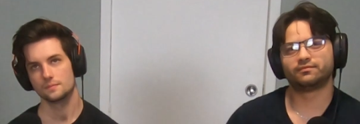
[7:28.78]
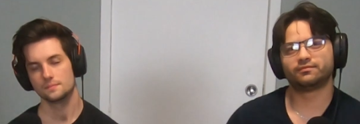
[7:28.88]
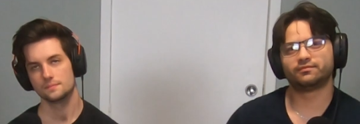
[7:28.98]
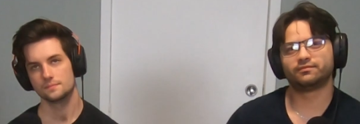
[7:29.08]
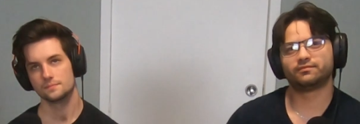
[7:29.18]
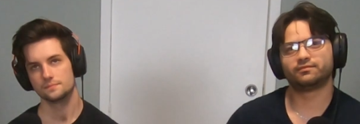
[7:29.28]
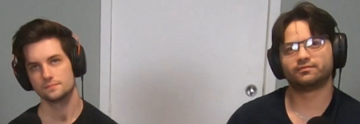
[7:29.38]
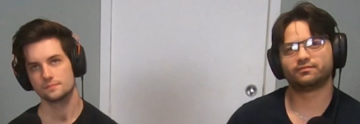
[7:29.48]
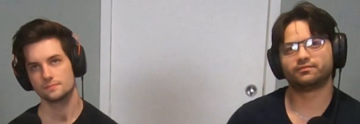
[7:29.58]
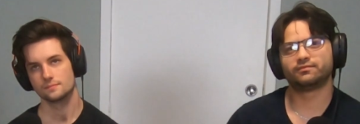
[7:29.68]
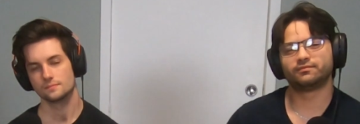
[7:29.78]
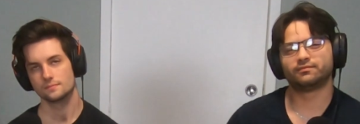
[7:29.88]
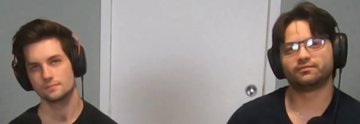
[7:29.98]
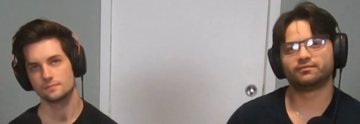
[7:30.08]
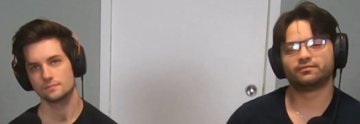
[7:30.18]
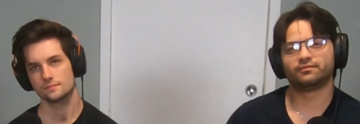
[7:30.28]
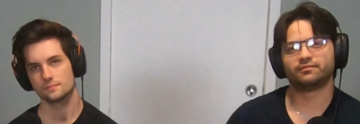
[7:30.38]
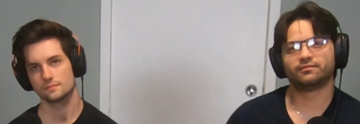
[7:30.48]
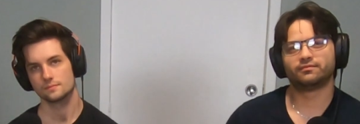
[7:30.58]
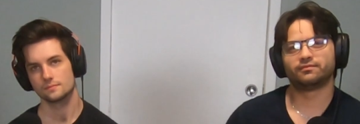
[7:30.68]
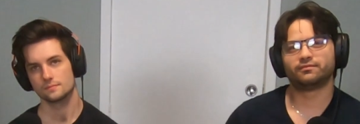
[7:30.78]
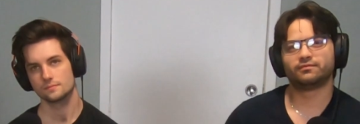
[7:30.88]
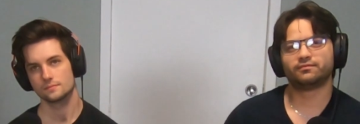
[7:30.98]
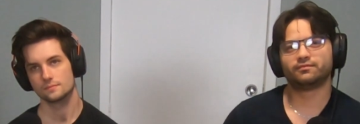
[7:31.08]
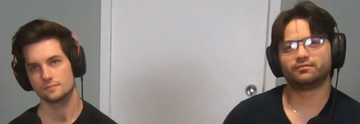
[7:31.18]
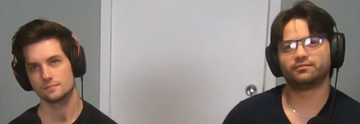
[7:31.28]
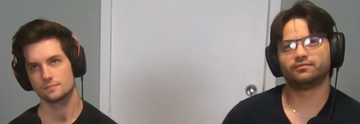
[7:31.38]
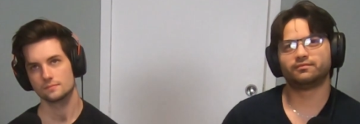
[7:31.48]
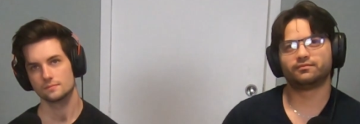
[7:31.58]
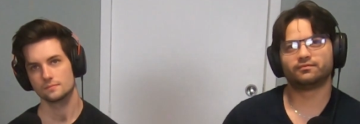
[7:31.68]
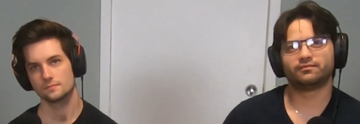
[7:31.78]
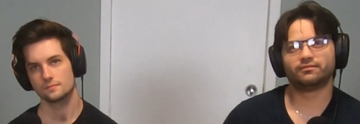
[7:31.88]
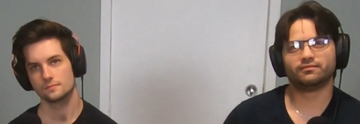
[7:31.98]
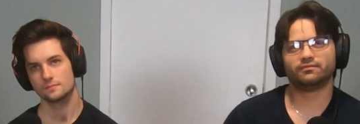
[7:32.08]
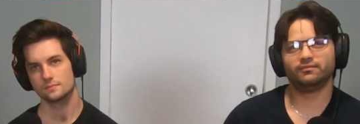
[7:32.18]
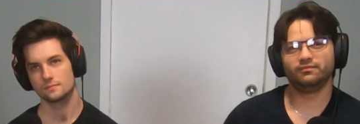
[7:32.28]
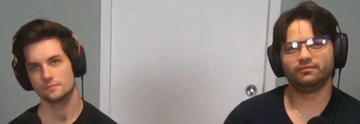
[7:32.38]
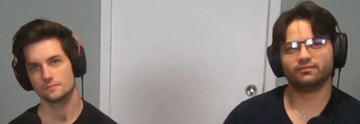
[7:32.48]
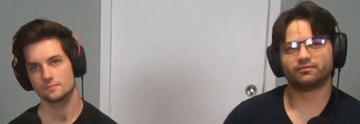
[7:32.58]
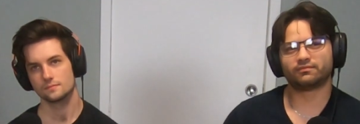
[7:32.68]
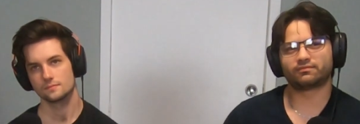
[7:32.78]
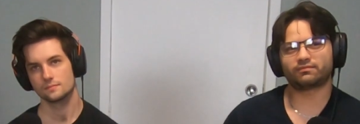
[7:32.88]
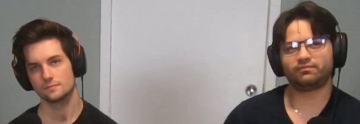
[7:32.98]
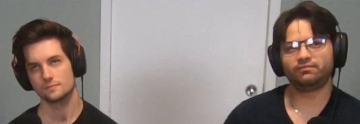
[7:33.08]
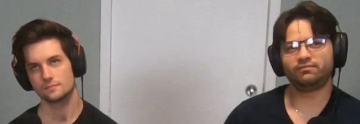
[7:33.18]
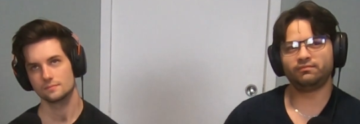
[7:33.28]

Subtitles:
(no one is talking)